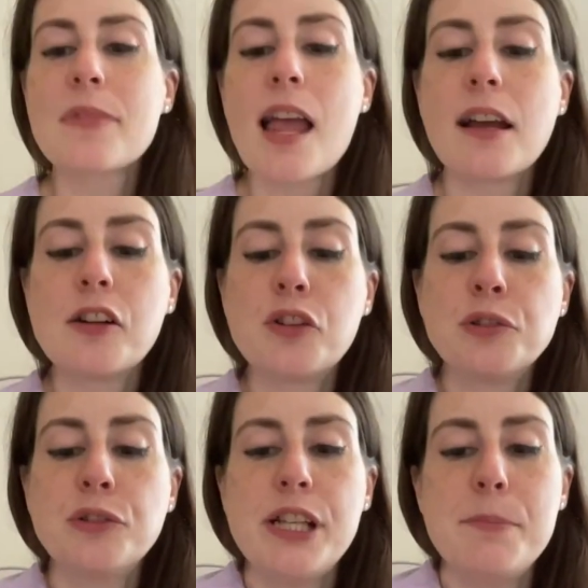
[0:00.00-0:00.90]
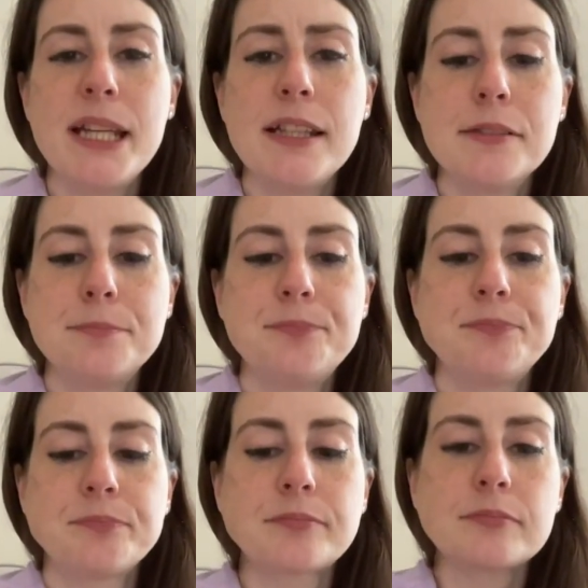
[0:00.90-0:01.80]
and creamy.
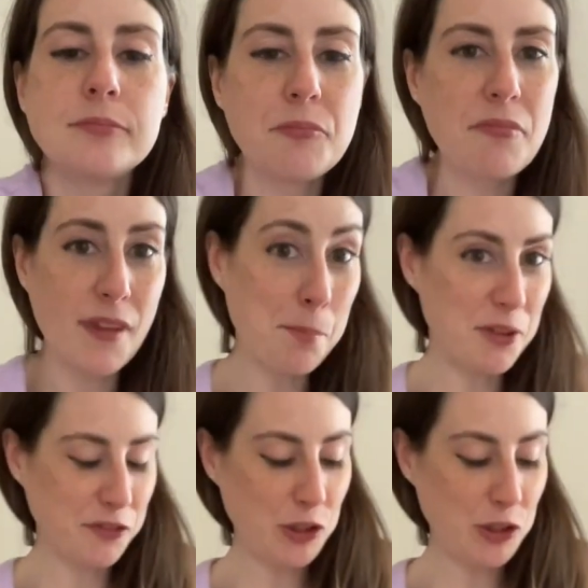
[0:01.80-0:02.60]
But of